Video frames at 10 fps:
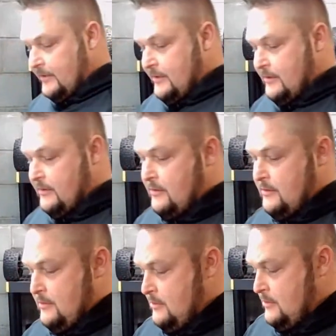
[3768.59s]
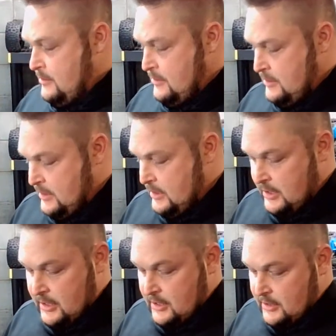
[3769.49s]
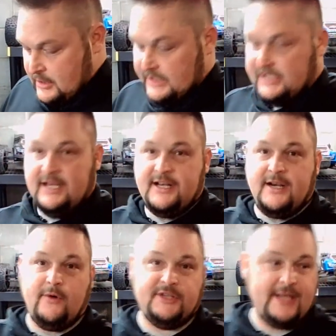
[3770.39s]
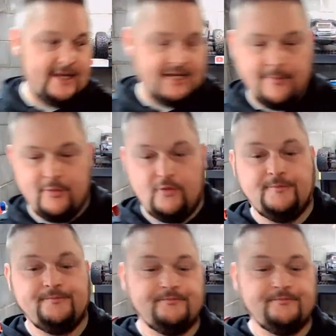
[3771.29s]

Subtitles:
You can see in there where it's had a couple